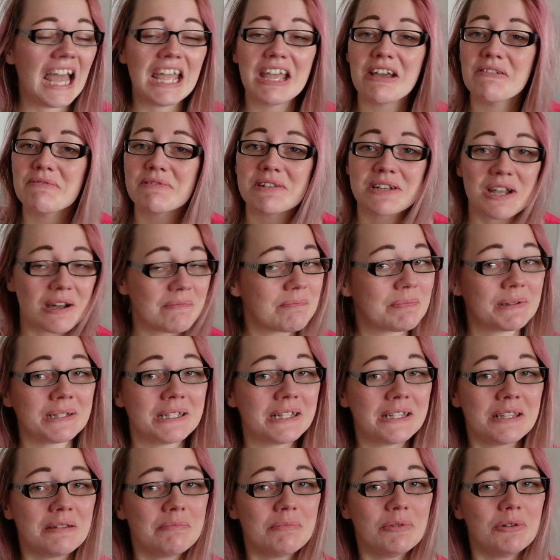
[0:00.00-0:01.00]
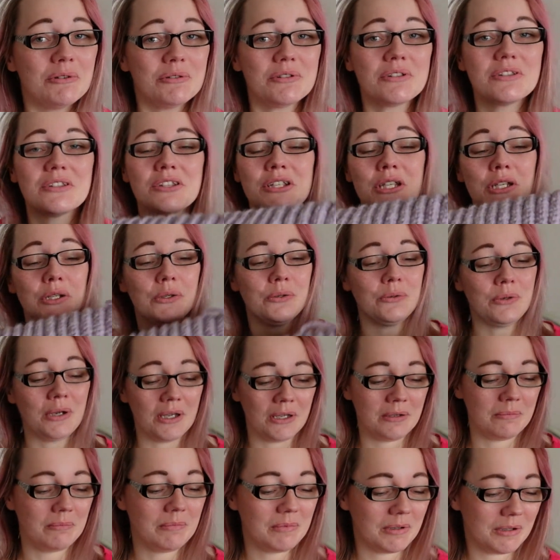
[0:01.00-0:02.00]
have not been in the mood
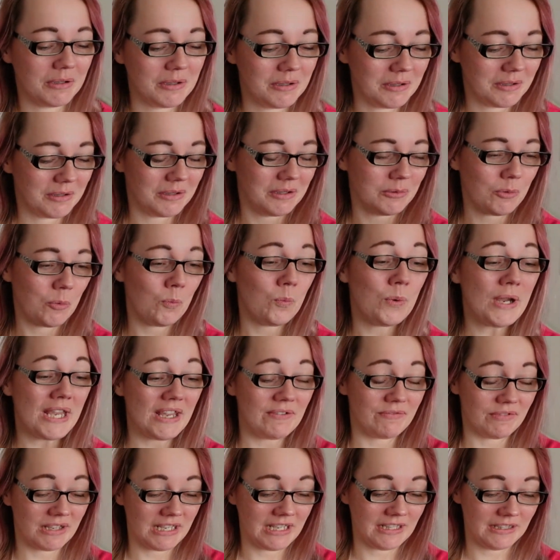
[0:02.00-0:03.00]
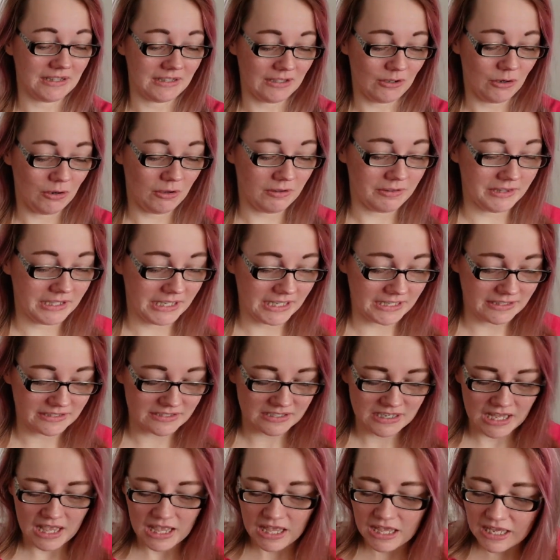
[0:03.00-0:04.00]
to weave in all the
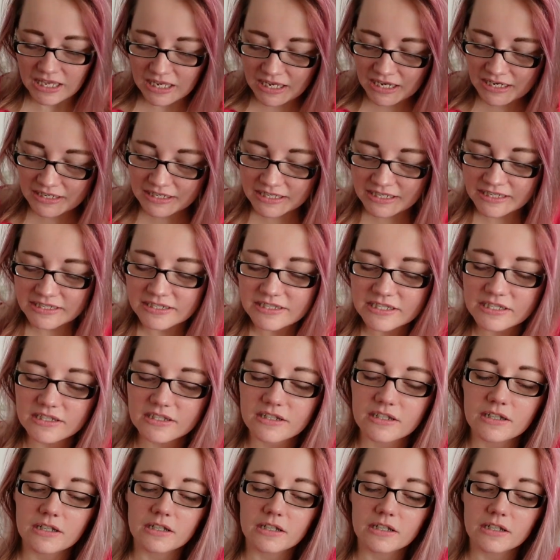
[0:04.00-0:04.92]
ends. It is